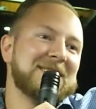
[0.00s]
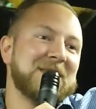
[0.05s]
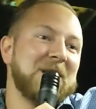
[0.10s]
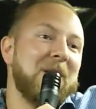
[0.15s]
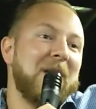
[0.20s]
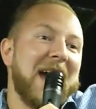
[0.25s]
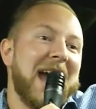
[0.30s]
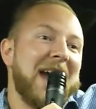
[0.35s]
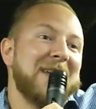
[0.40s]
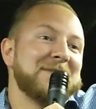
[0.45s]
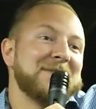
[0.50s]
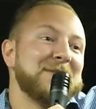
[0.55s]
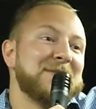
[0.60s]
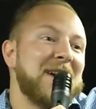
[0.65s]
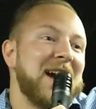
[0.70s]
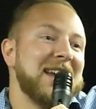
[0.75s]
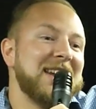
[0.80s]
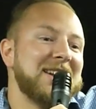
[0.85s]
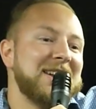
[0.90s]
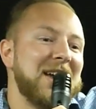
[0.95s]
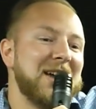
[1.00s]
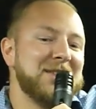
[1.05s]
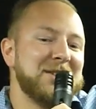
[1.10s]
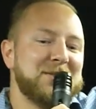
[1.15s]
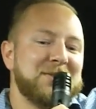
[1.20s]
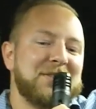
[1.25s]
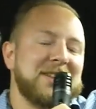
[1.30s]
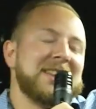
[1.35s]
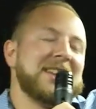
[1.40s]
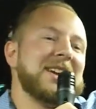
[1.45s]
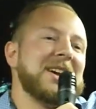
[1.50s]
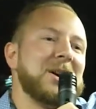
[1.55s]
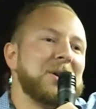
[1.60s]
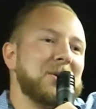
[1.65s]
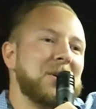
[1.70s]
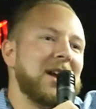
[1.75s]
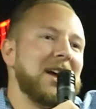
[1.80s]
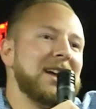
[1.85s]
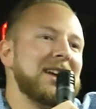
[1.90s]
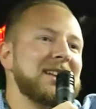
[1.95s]
So I have to find another
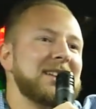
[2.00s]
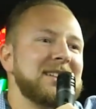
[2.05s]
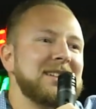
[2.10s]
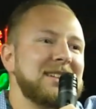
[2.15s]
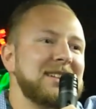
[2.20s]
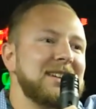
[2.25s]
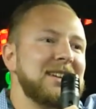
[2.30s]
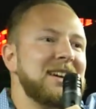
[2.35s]
video, right?